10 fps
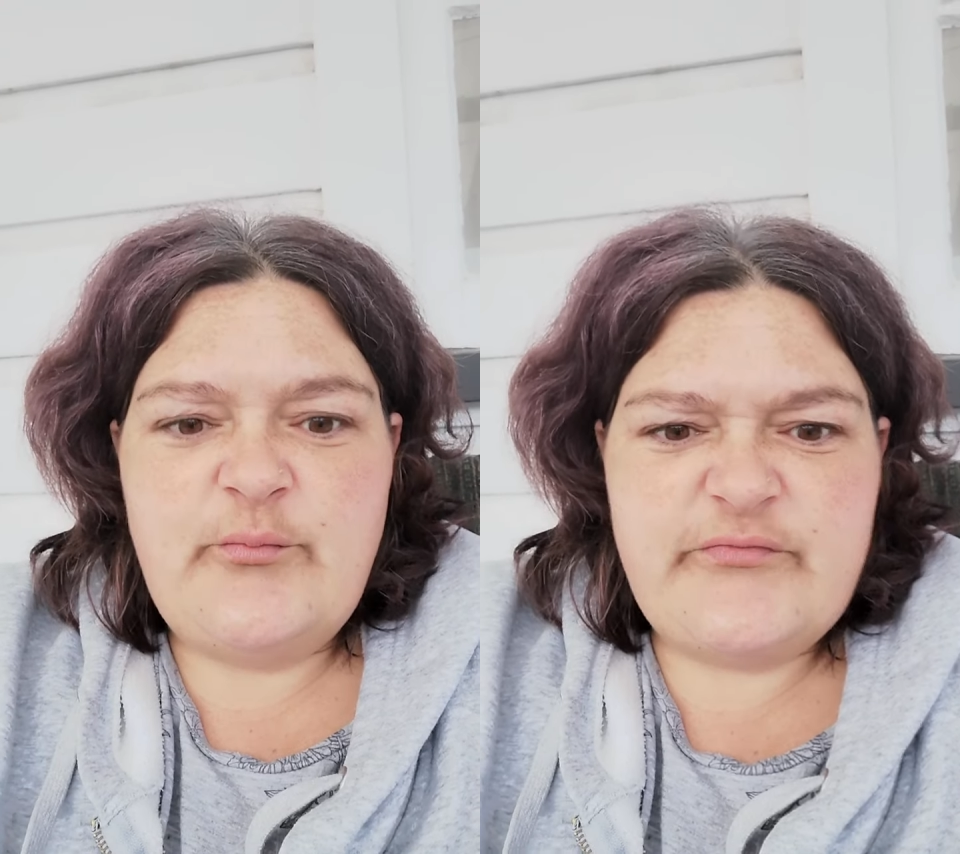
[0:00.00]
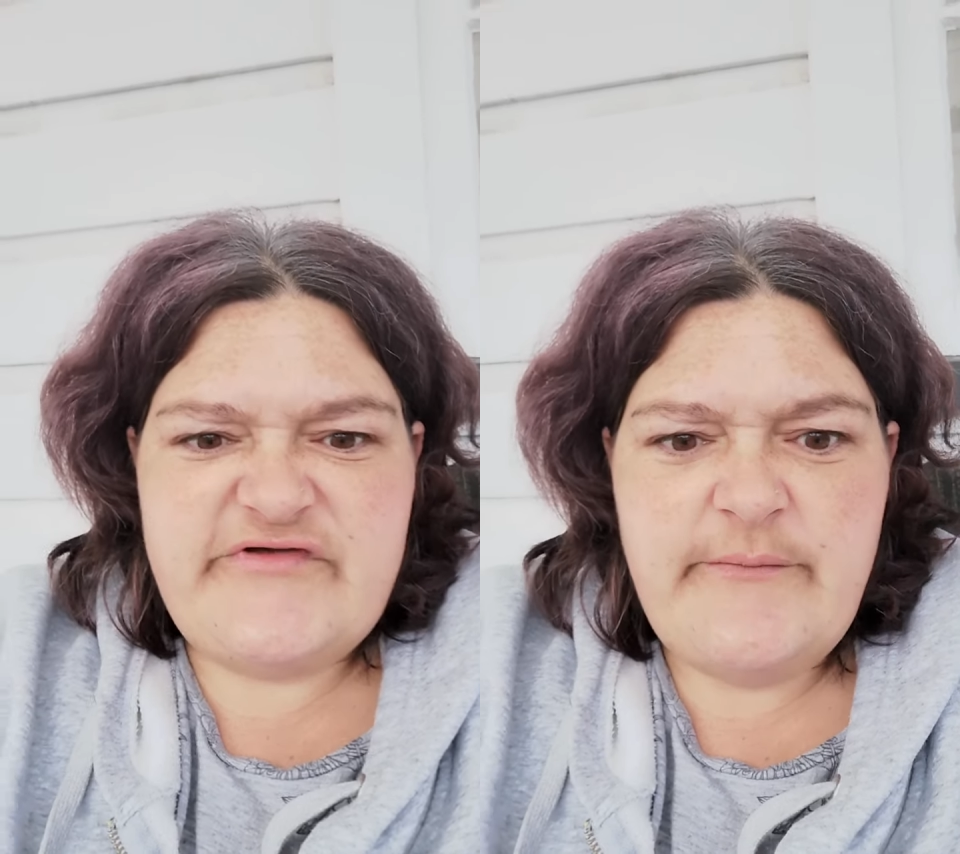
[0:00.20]
Oh,
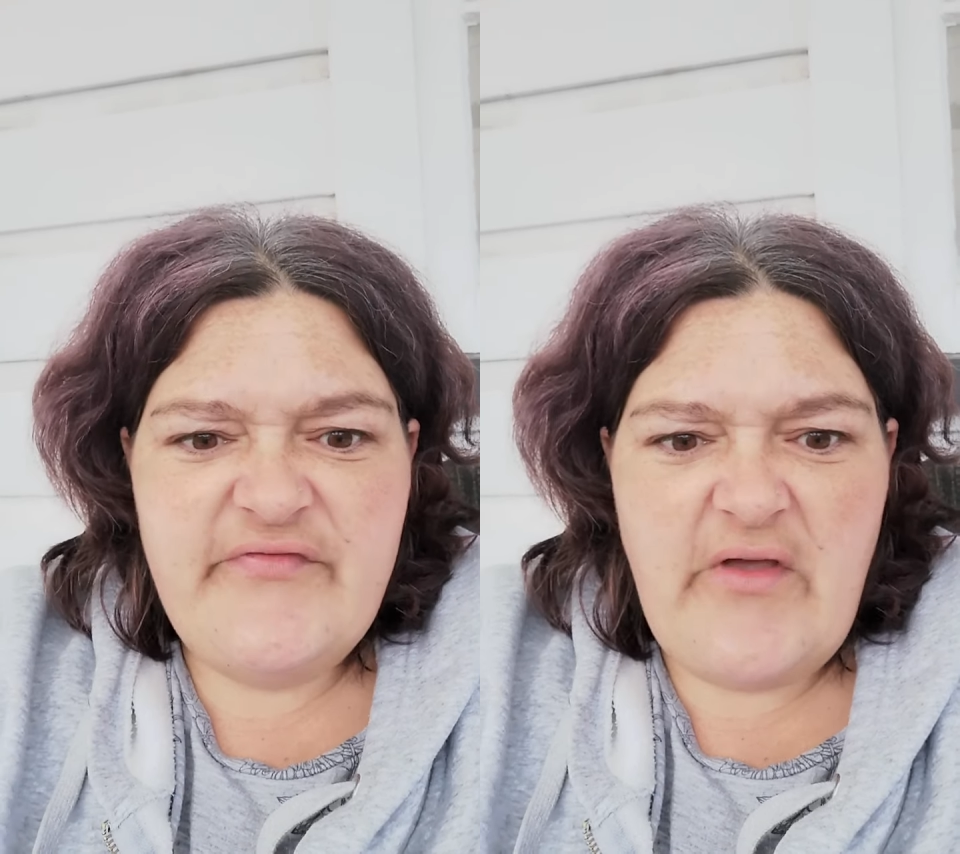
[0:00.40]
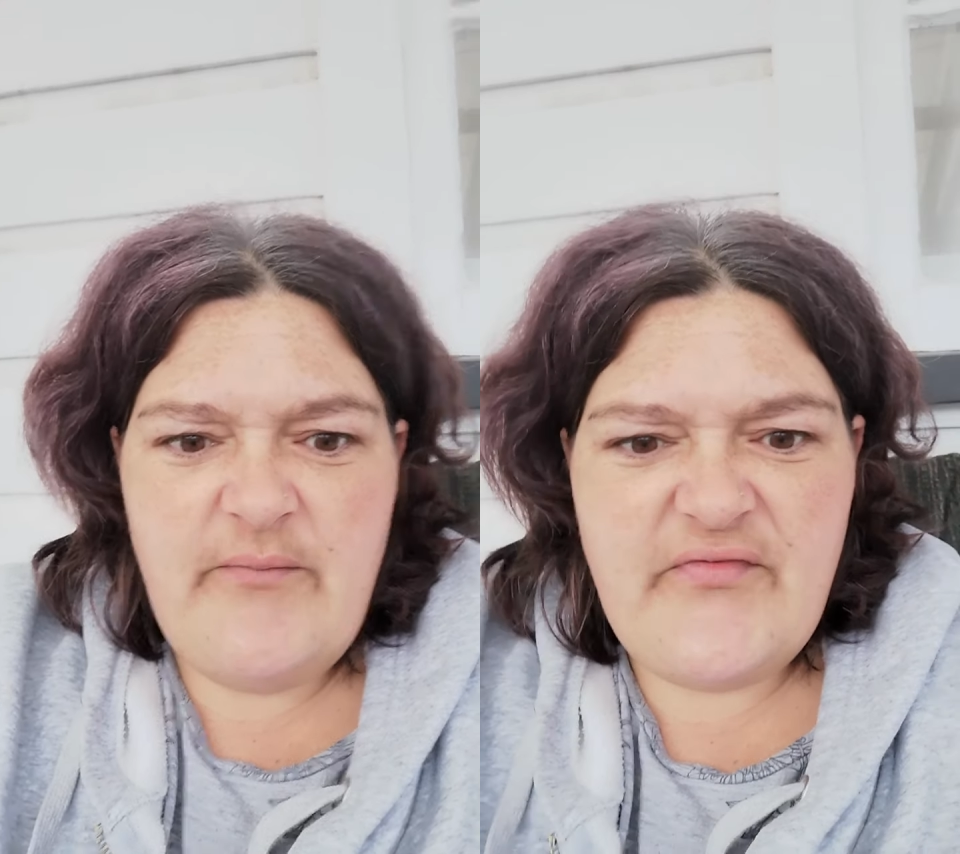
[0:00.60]

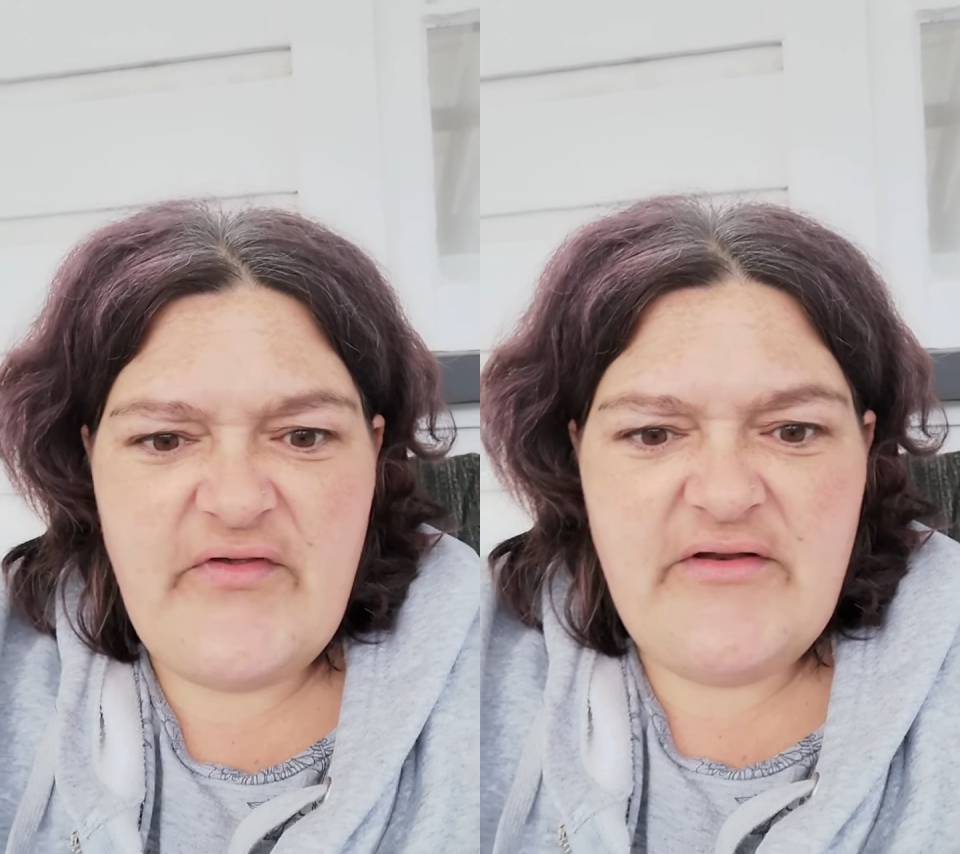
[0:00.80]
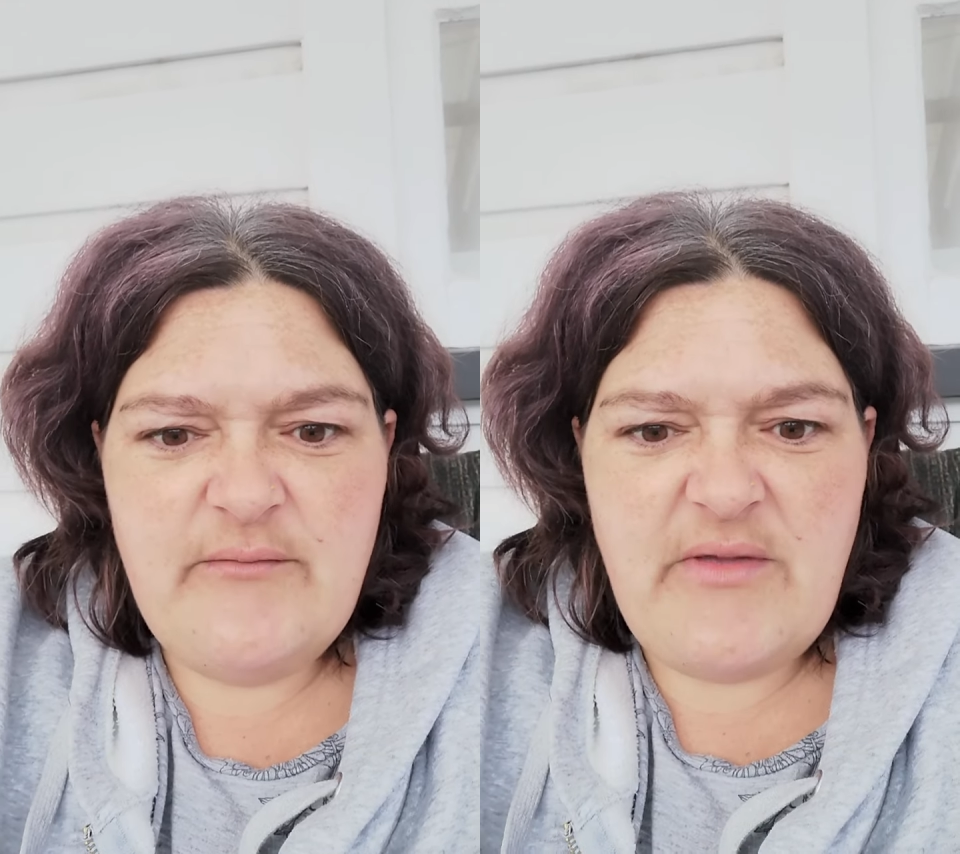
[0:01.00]
Jim's keeps
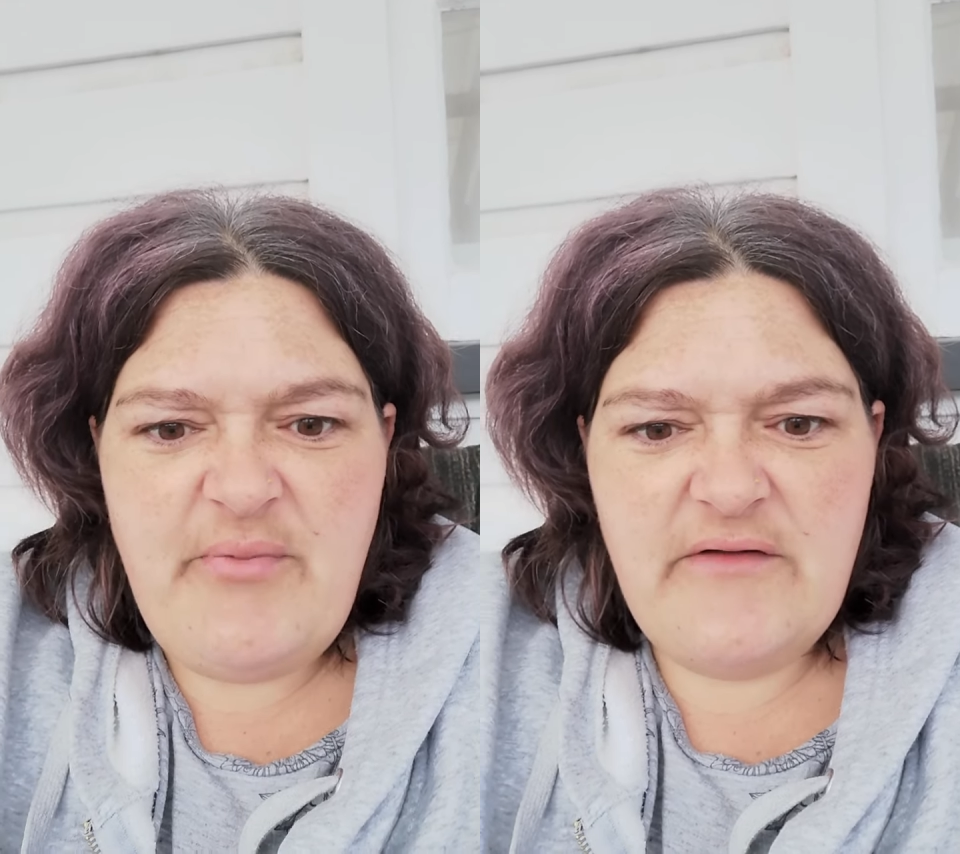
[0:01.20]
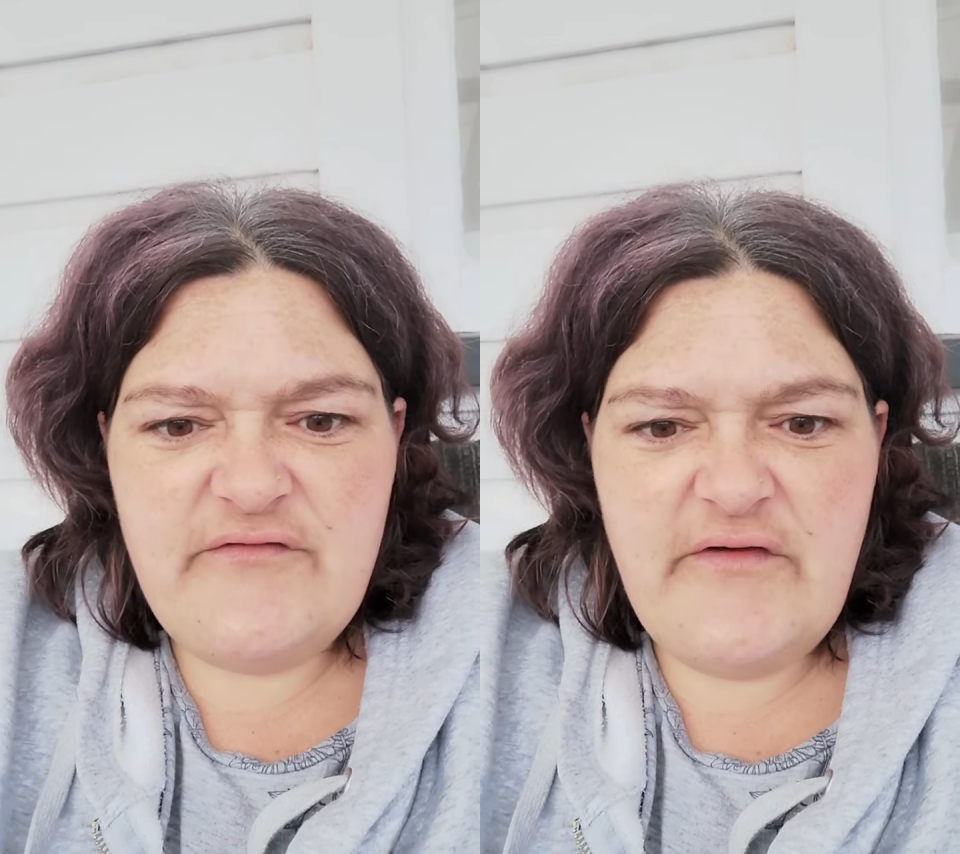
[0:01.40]
sending me
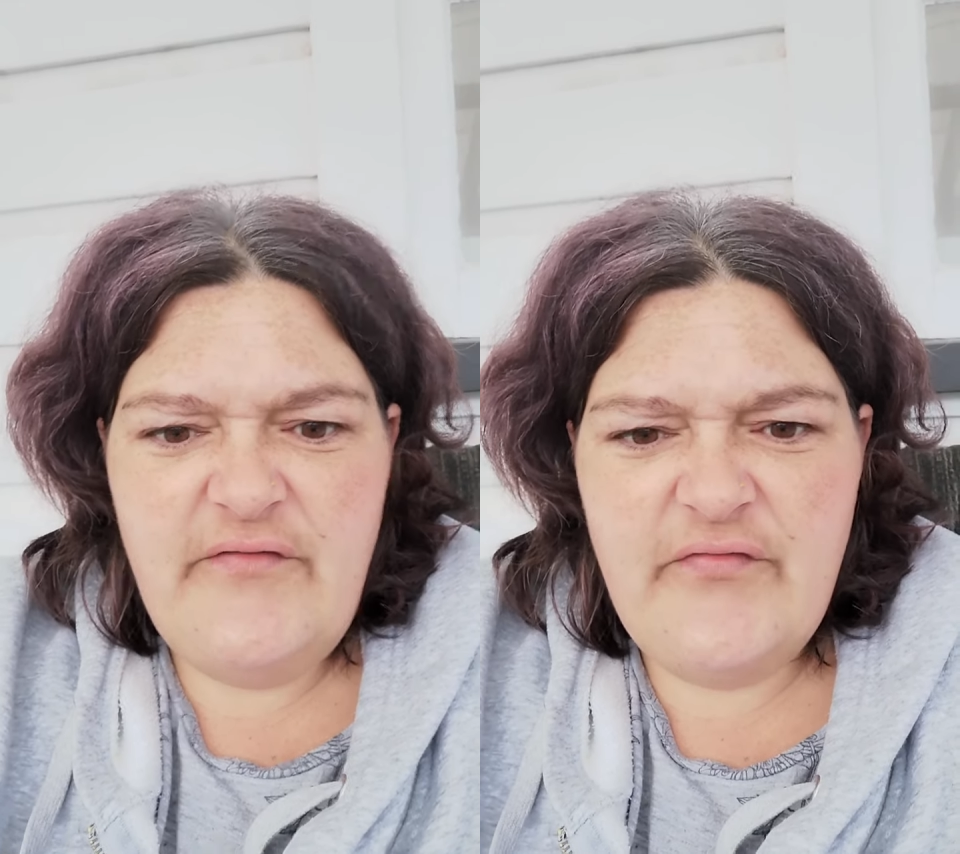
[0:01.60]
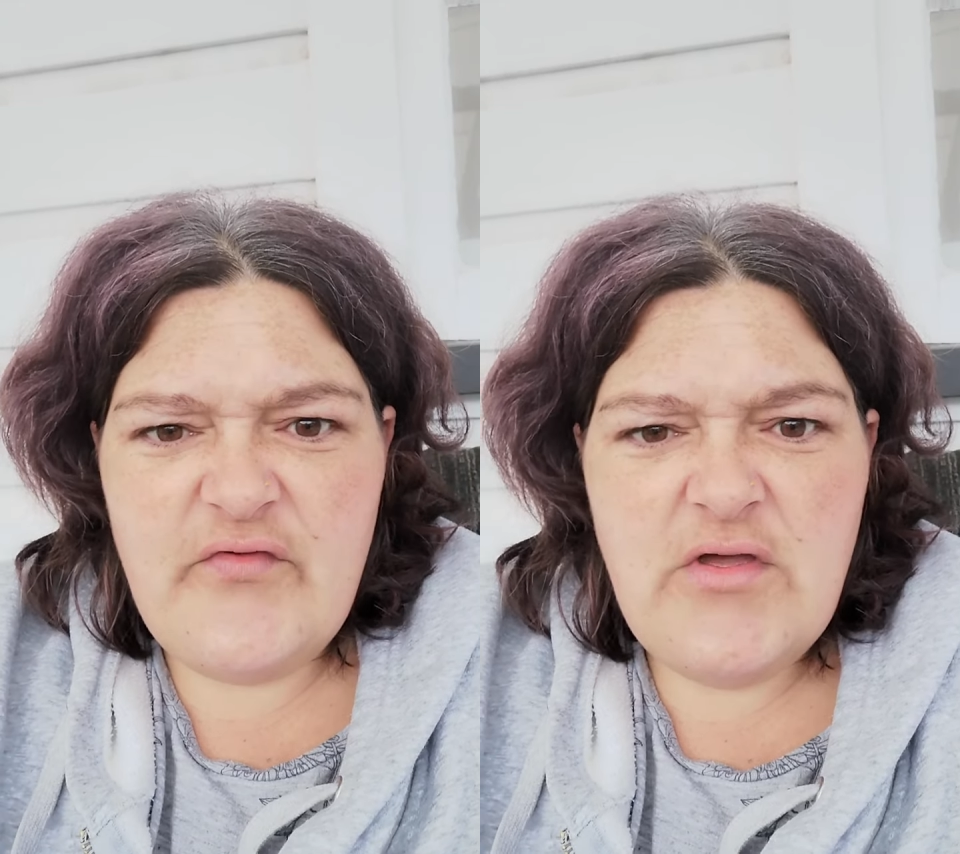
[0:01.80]

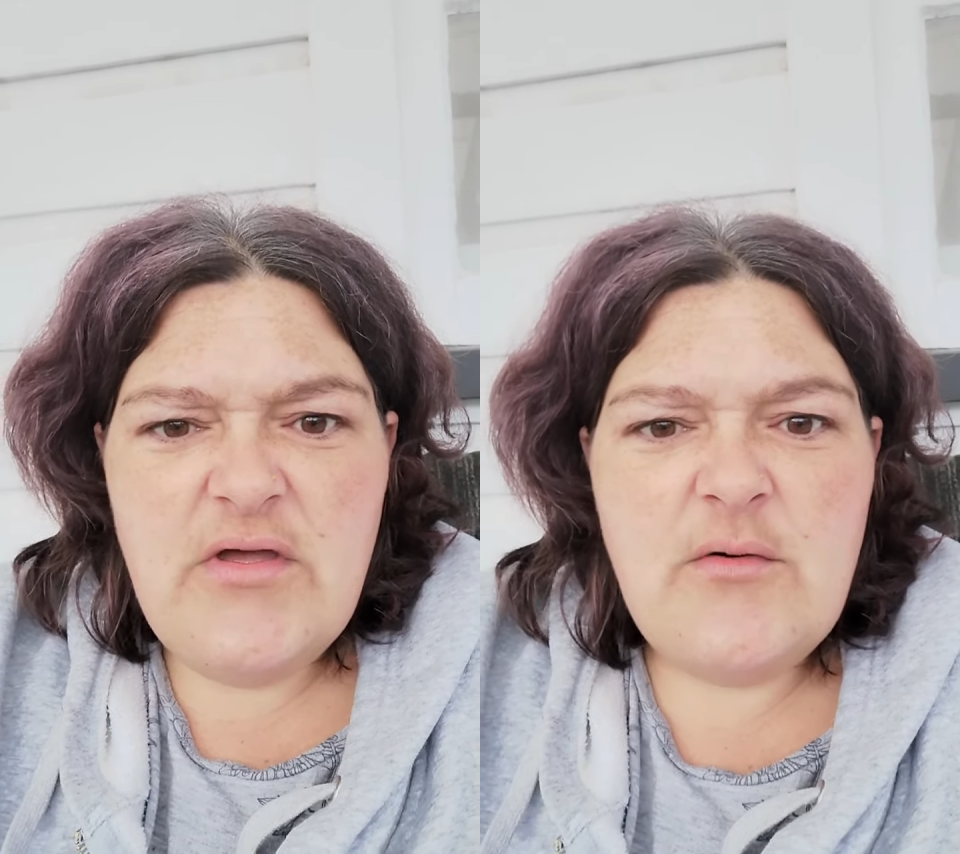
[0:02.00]
pictures